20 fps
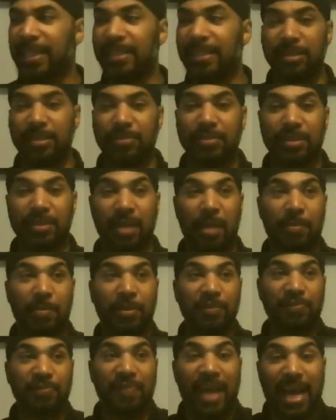It was
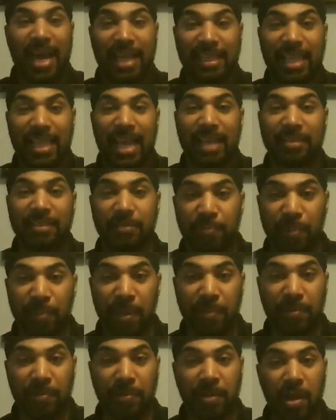almost 5,000
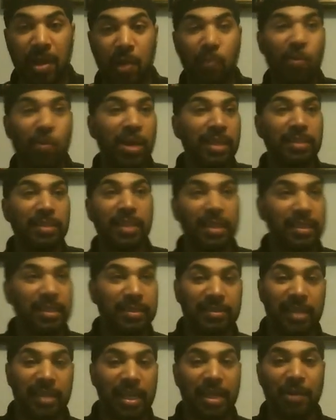people. One another
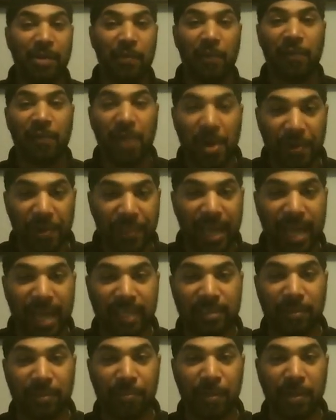said it was
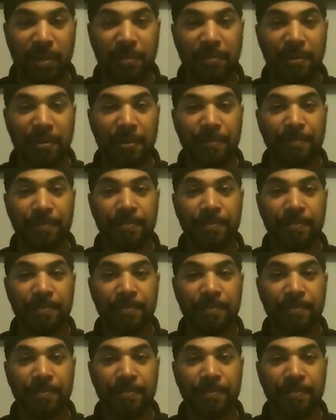4,000 people.